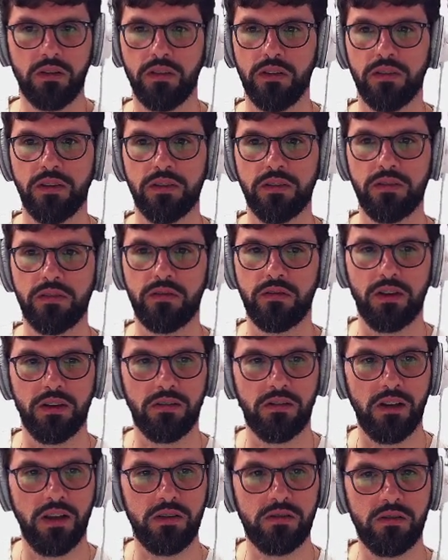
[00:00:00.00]
This is
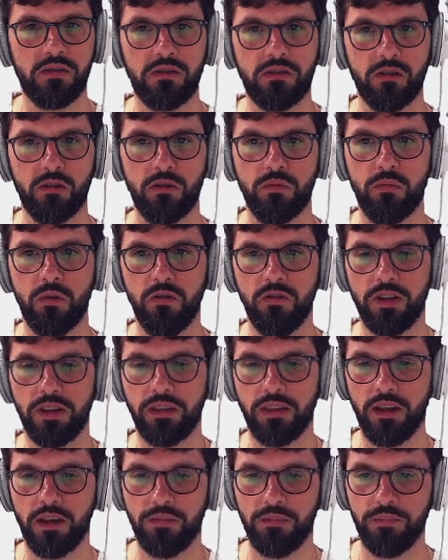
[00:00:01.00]
translation, so moving
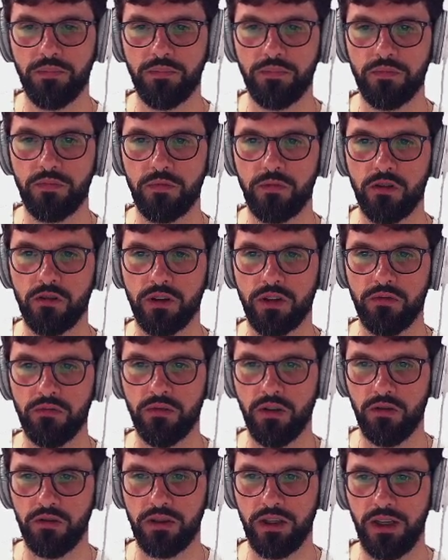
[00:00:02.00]
them. You can
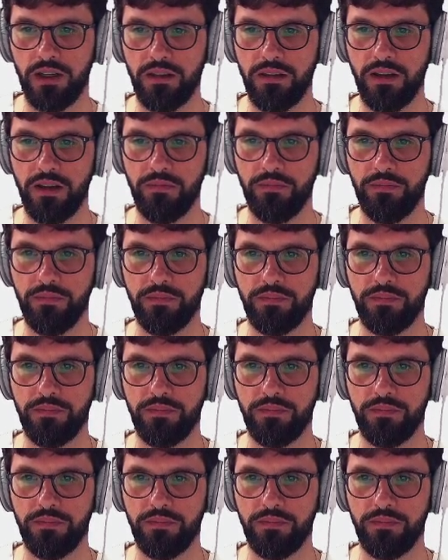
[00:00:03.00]
rotate them.